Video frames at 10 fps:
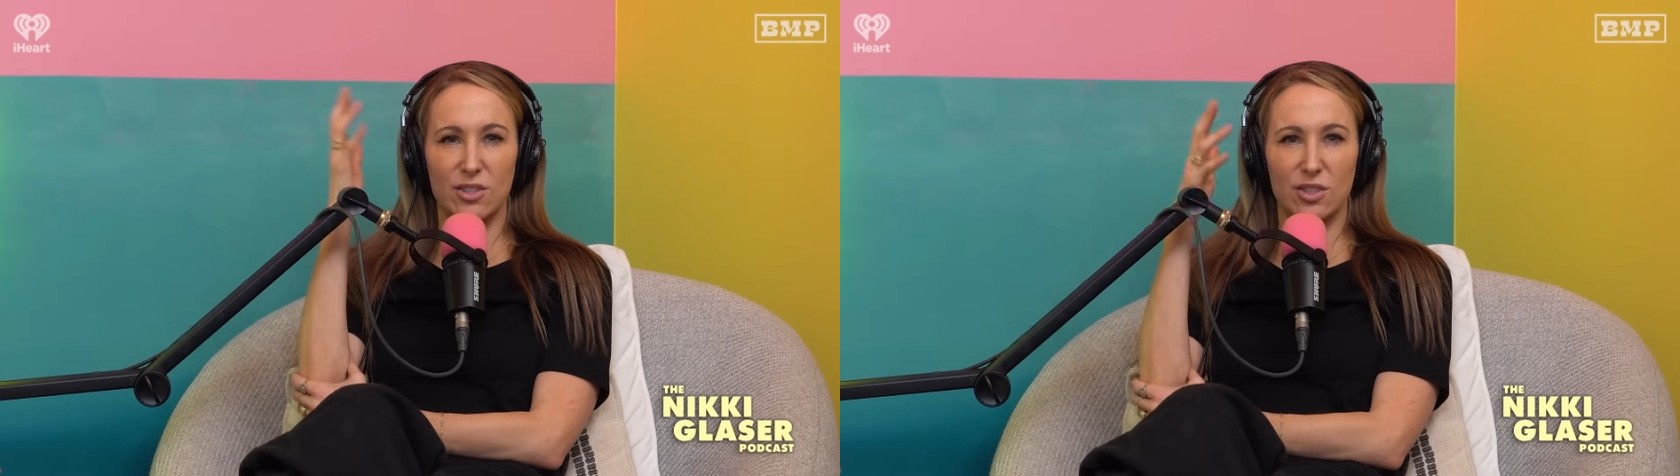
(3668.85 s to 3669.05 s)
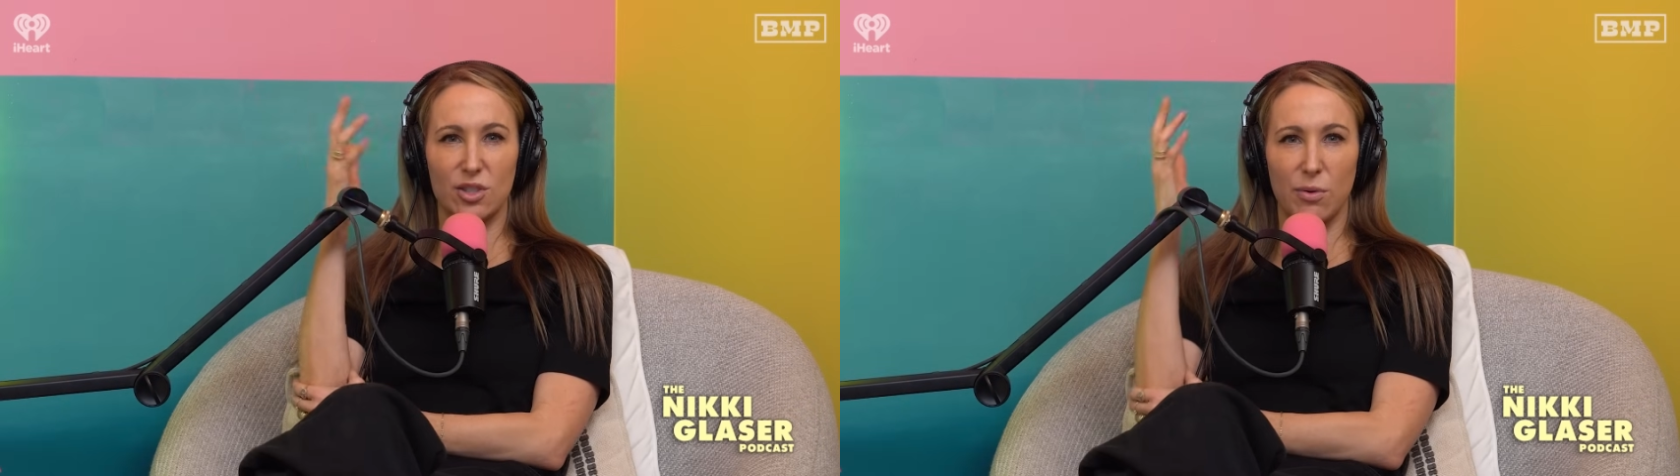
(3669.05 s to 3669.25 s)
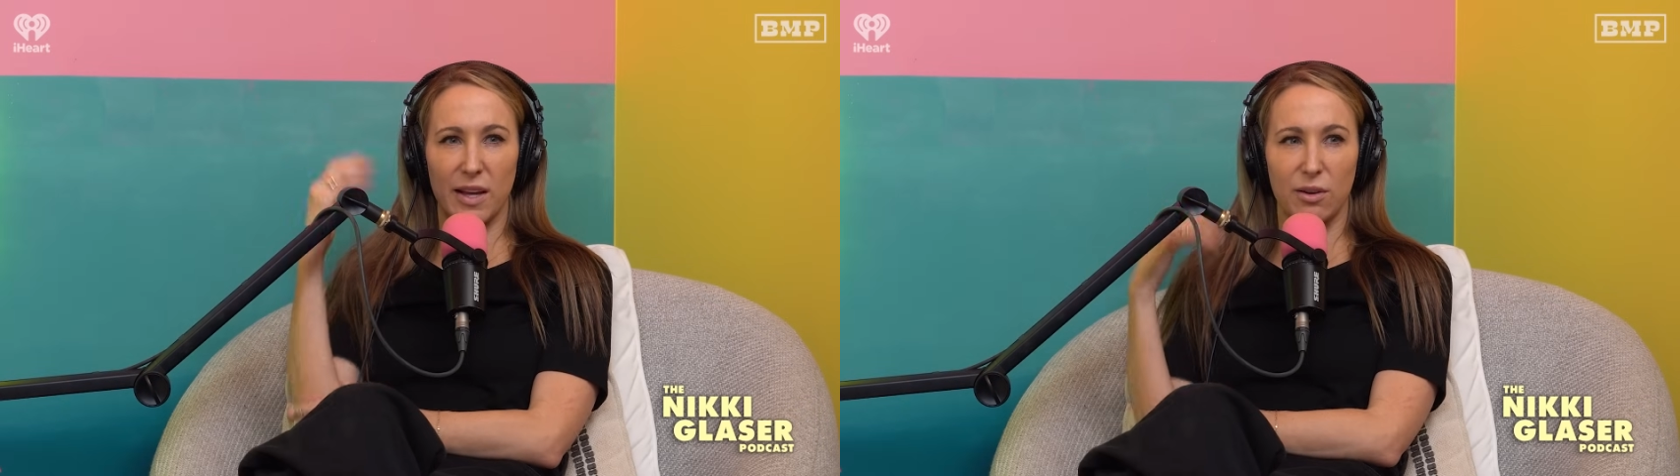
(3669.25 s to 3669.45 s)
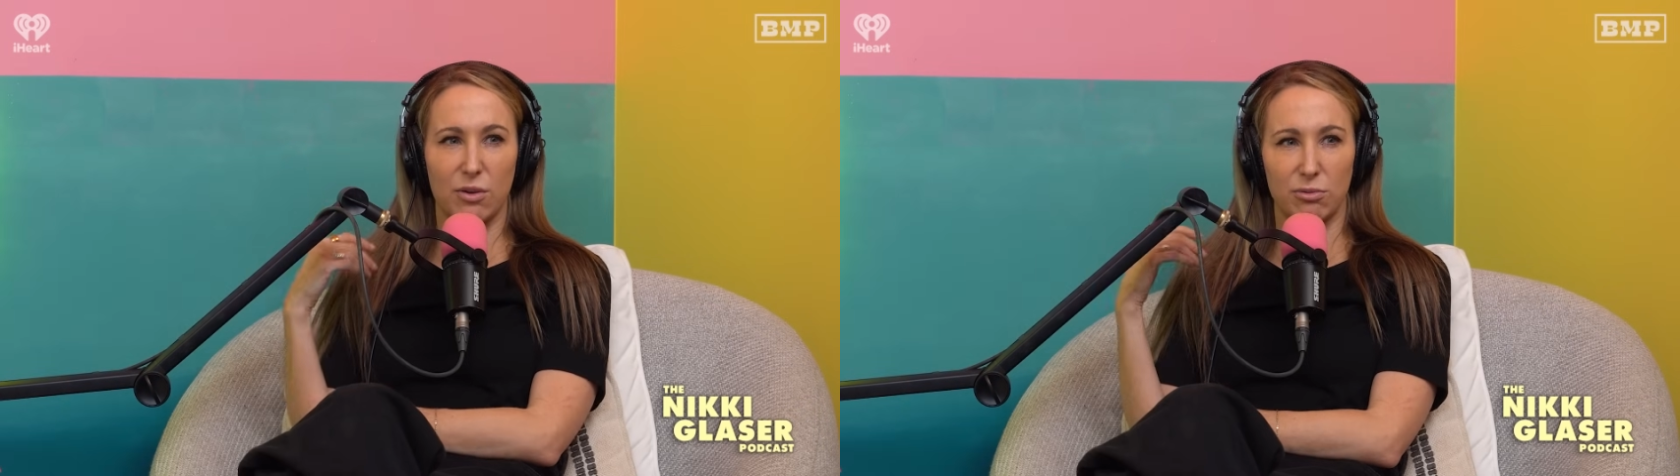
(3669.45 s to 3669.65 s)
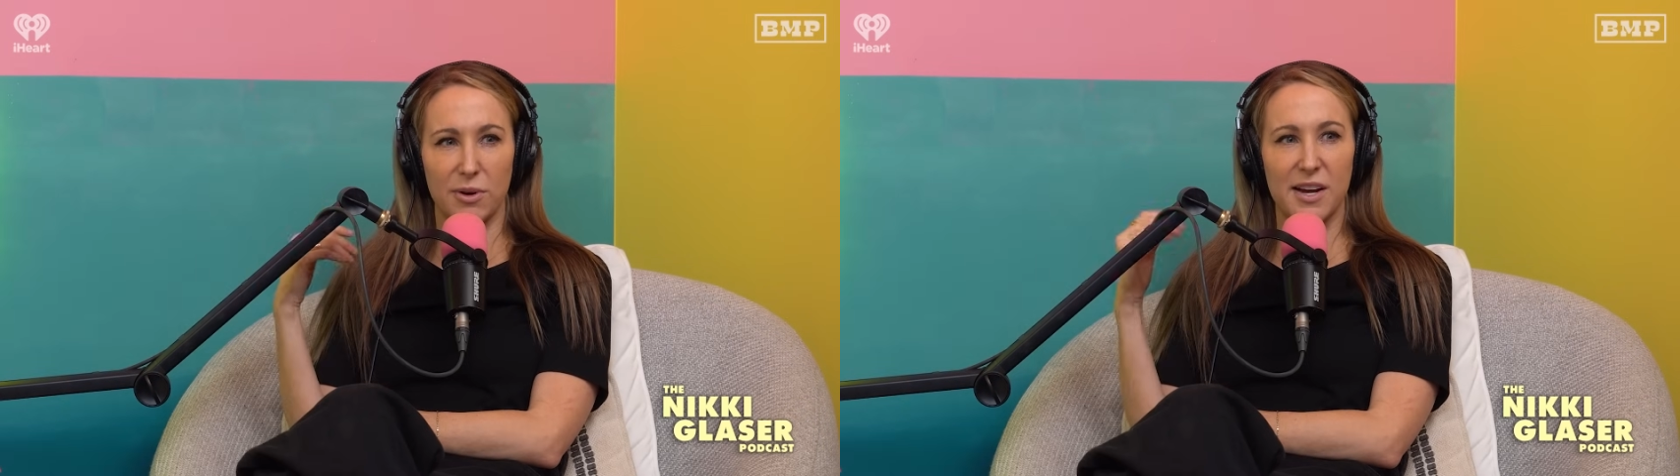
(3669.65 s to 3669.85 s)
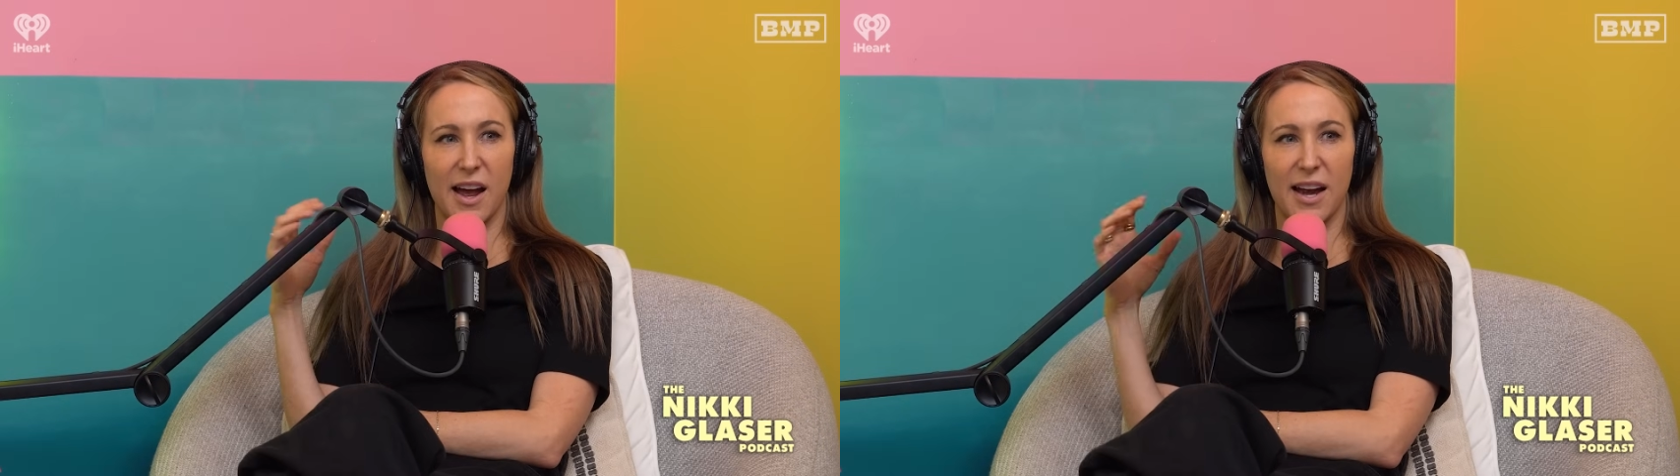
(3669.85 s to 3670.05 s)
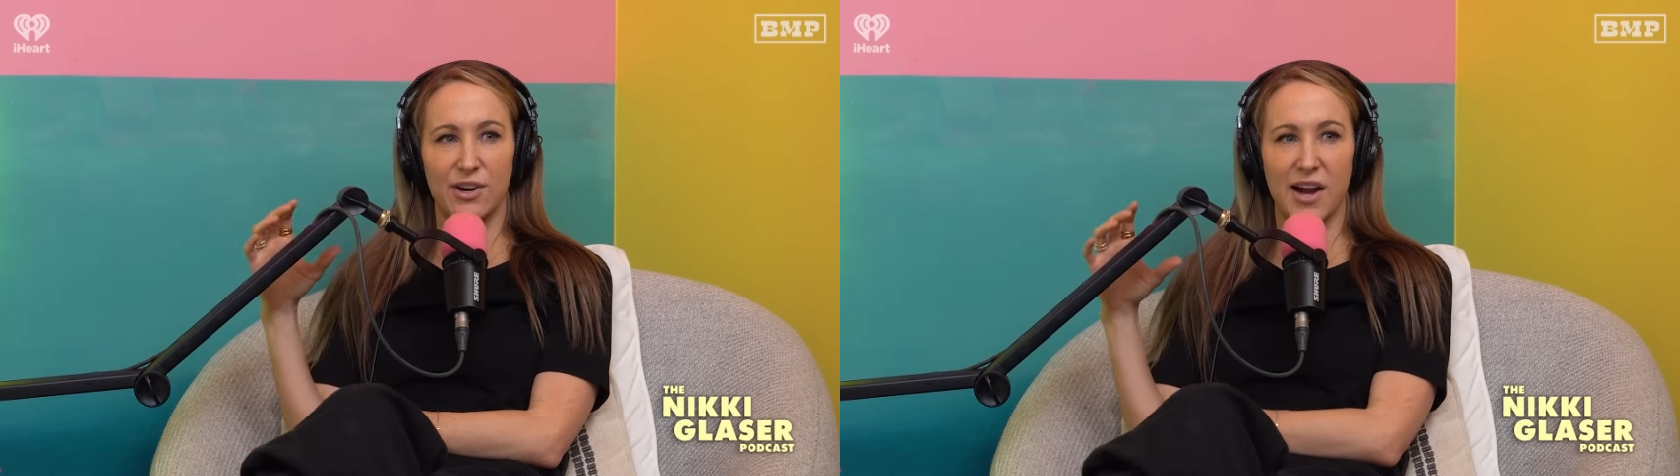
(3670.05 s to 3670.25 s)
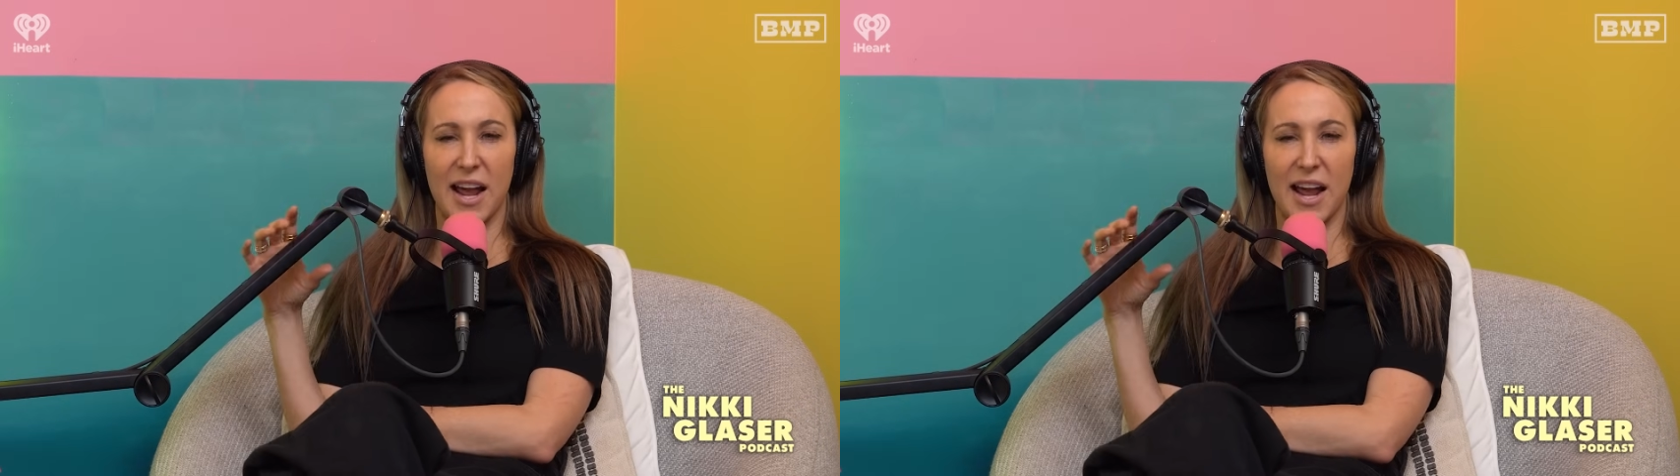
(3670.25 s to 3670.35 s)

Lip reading: just showing gridiron